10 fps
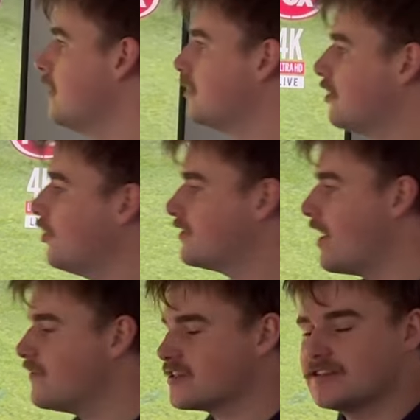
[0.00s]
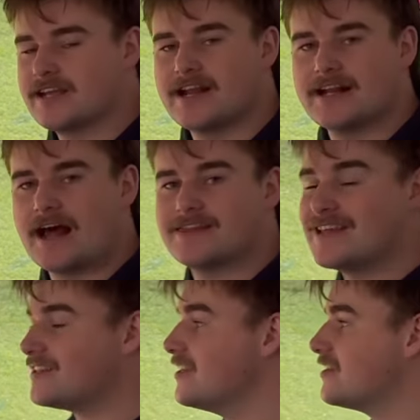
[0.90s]
Dante Vicentini. Now,
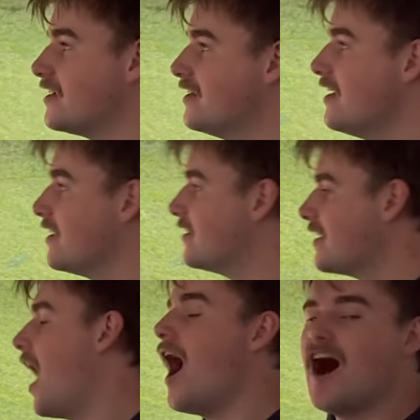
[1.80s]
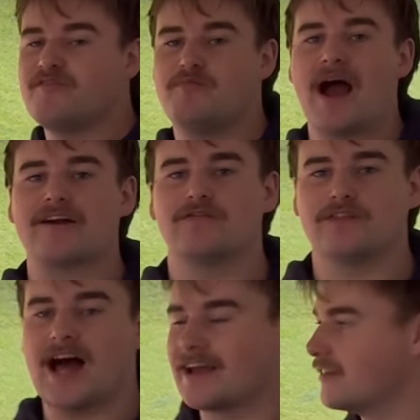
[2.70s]
this is in the half-back
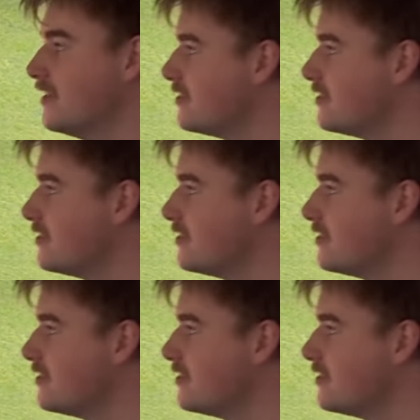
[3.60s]
flank. This